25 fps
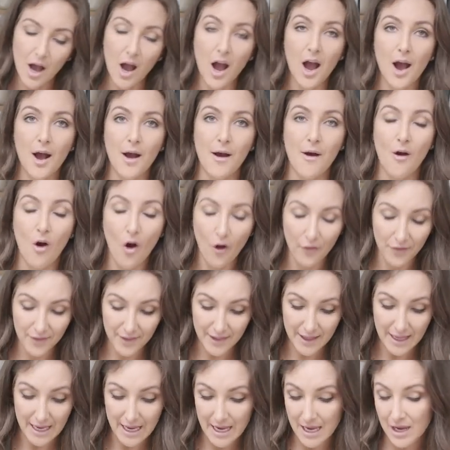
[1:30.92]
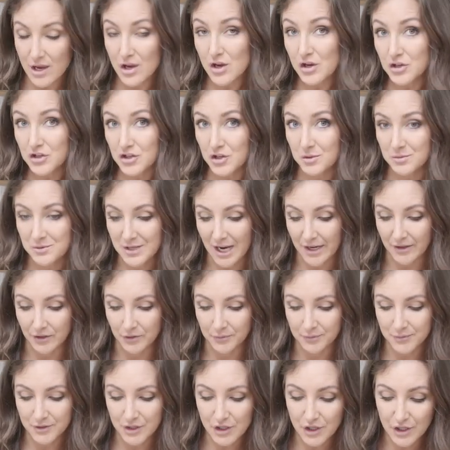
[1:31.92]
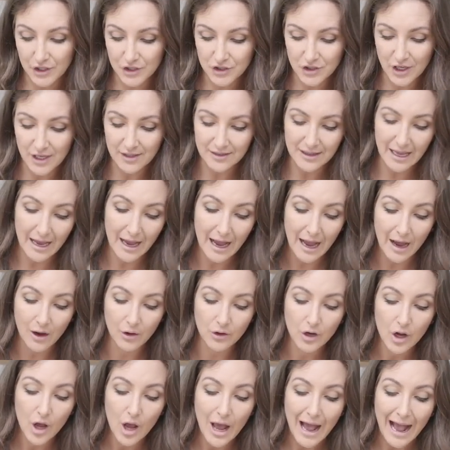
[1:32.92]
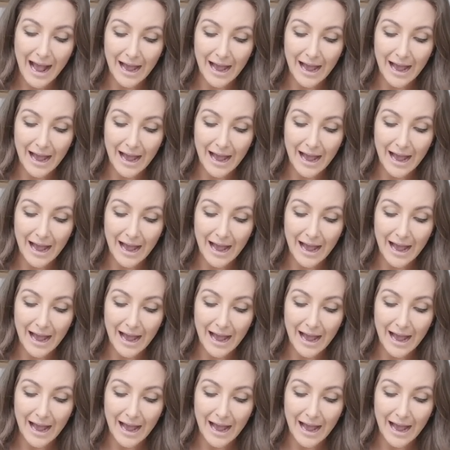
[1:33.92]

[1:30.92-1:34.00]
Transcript: uh, on the YouTube channel, so you can check that out.